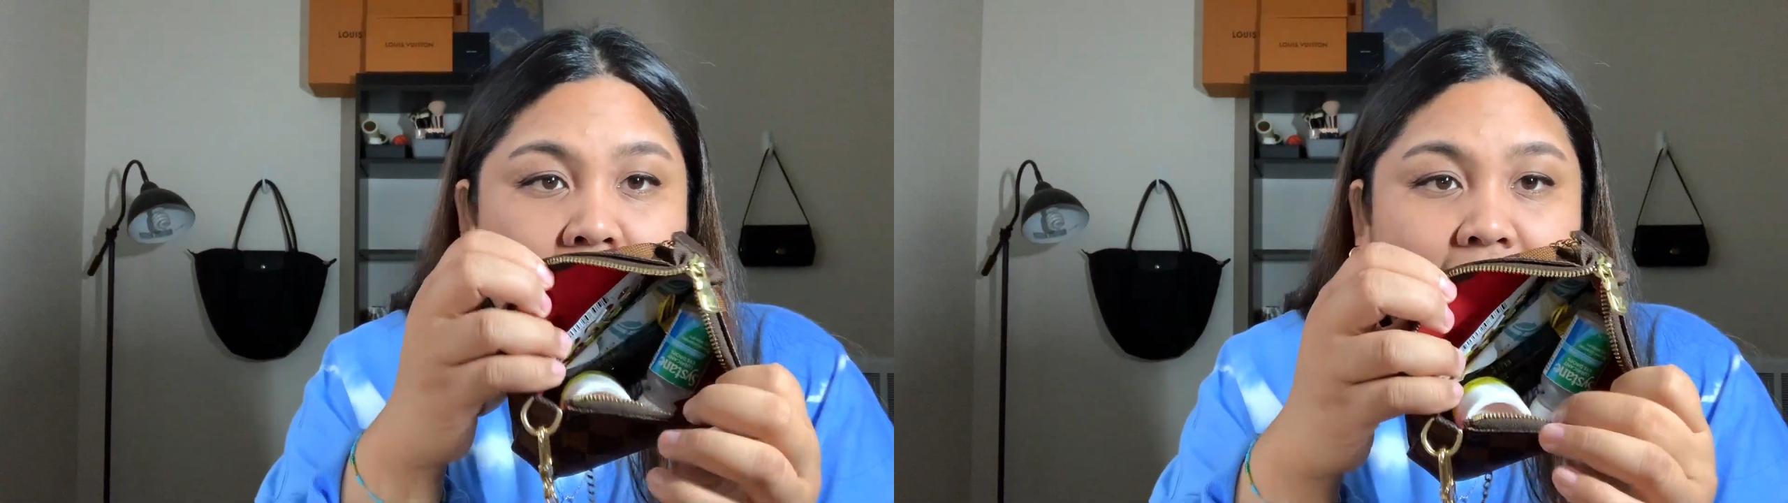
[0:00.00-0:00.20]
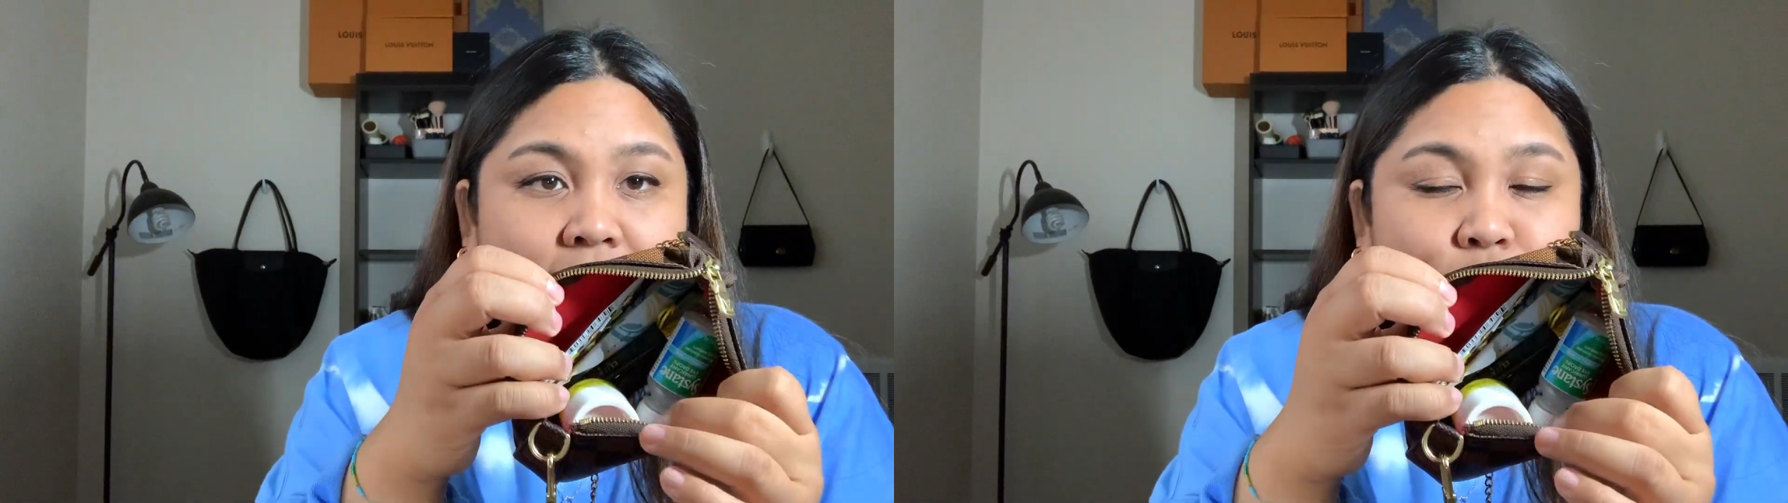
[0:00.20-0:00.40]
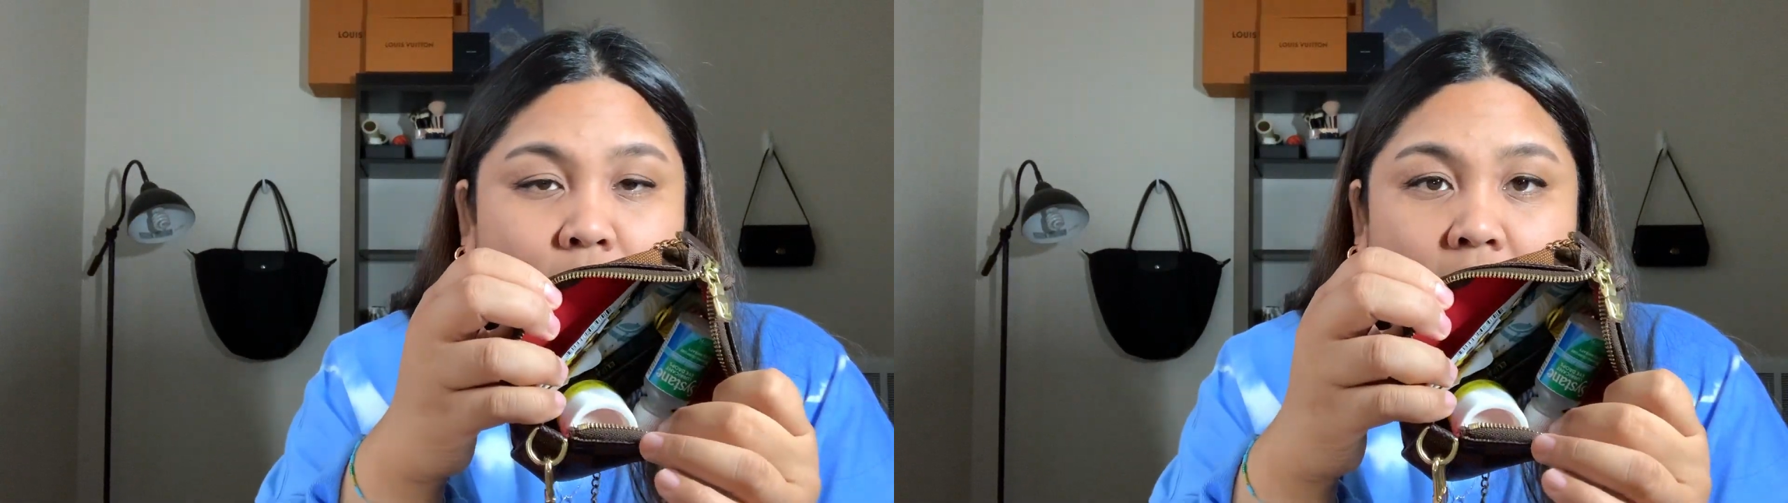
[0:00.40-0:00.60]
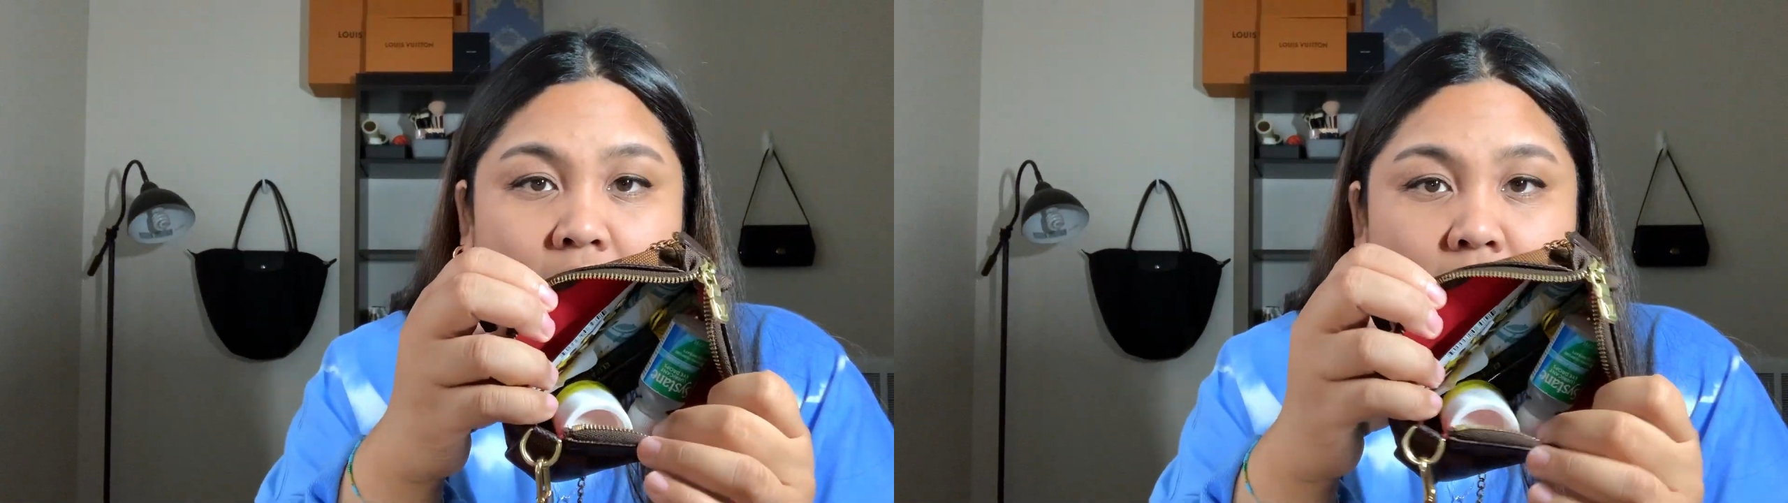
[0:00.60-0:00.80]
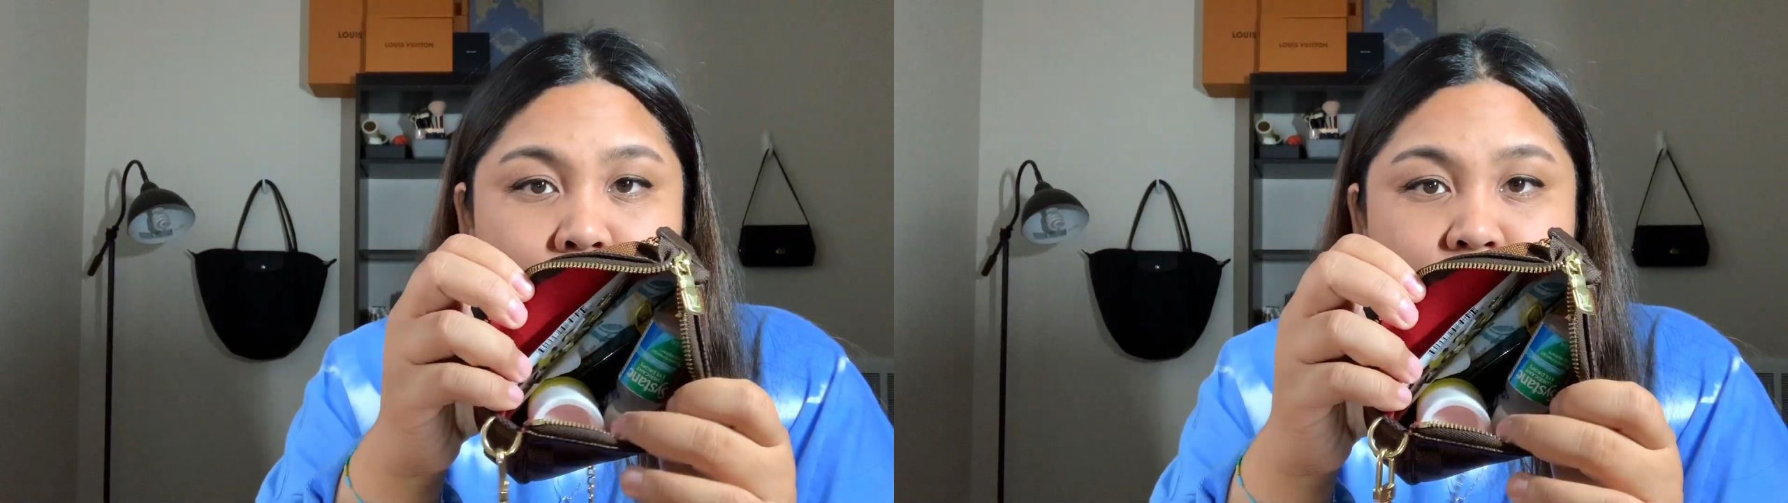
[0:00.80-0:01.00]
eye
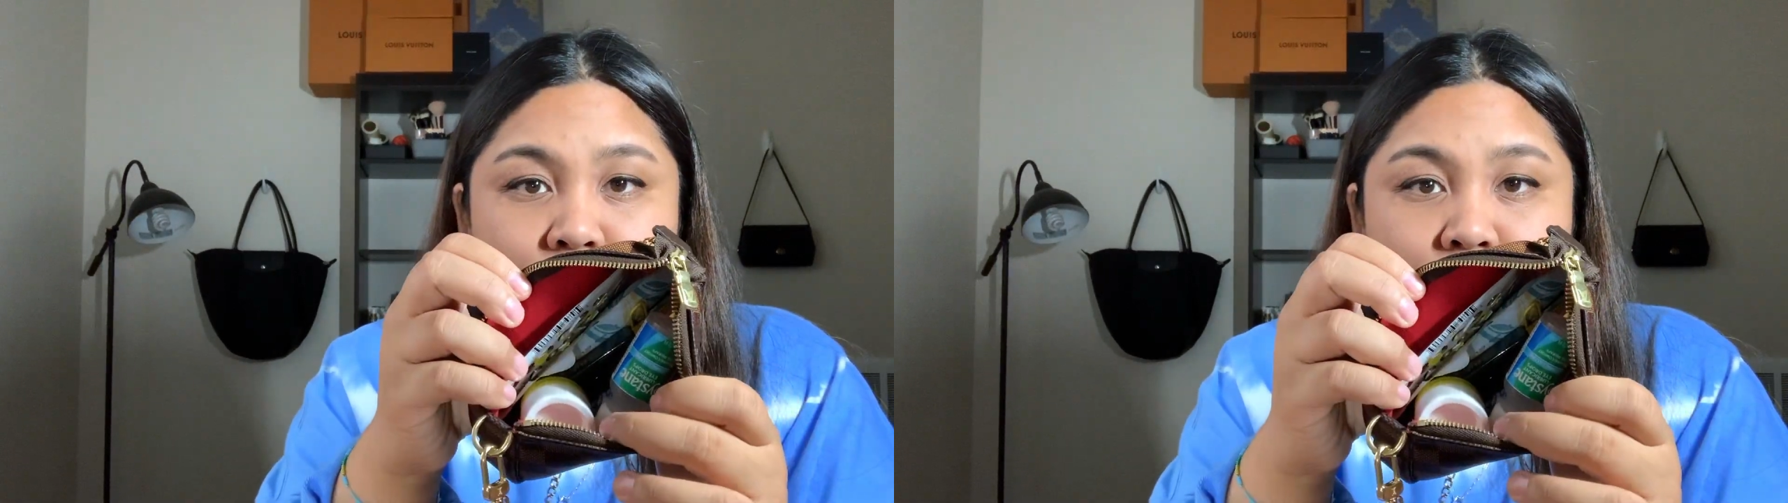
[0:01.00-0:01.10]
drops,